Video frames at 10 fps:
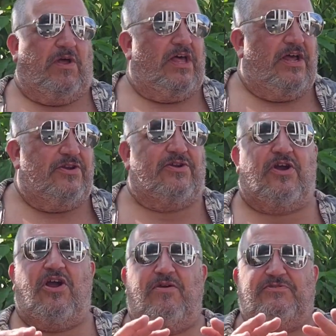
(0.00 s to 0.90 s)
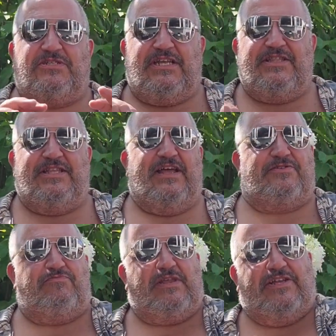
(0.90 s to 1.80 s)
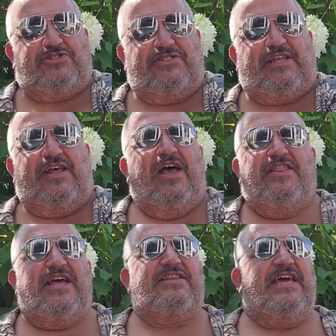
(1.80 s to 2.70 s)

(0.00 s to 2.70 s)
not under carb, just hitting that that just that that